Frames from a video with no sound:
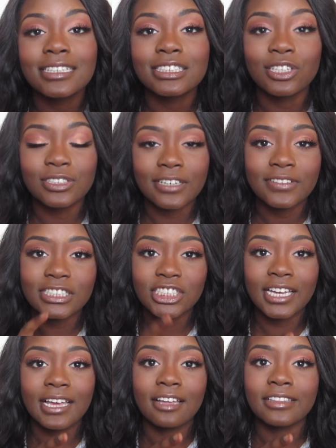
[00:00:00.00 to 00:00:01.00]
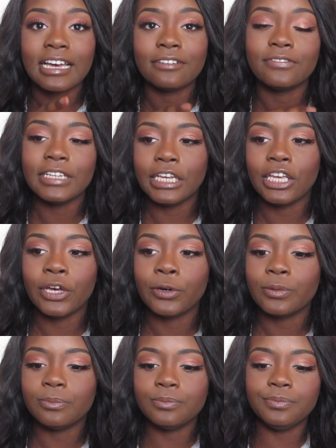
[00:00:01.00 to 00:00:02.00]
so definitely check out that video.